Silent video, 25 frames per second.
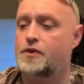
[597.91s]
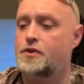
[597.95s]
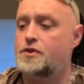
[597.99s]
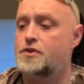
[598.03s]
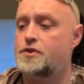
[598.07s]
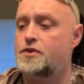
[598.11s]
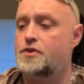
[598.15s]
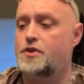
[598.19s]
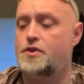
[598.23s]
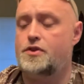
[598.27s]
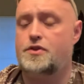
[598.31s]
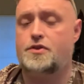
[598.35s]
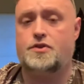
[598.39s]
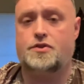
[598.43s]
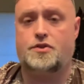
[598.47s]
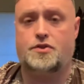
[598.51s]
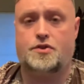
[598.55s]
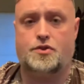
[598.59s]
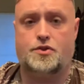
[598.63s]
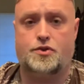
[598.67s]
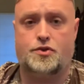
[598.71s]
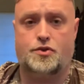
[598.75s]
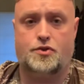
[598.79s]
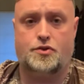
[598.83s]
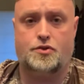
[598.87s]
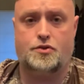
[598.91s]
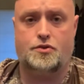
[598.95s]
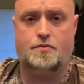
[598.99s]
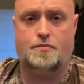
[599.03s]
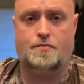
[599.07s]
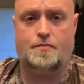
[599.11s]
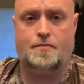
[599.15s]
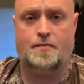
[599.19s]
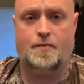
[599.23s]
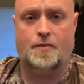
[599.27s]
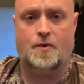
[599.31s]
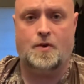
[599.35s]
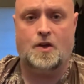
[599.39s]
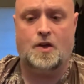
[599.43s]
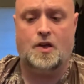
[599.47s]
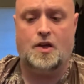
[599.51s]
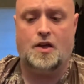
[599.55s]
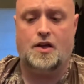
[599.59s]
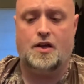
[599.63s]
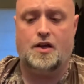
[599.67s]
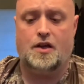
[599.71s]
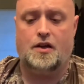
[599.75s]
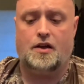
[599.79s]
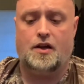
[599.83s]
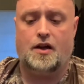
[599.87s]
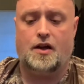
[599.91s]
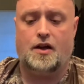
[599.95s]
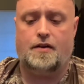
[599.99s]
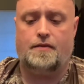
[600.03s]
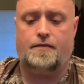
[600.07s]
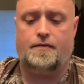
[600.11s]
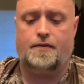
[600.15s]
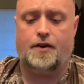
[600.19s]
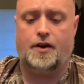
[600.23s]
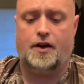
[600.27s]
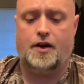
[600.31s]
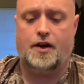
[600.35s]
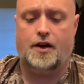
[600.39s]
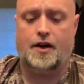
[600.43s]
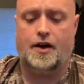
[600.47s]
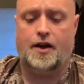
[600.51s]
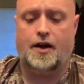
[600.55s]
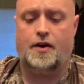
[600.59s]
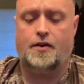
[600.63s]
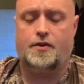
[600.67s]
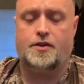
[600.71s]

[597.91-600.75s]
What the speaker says: so this is your zoom for in and out.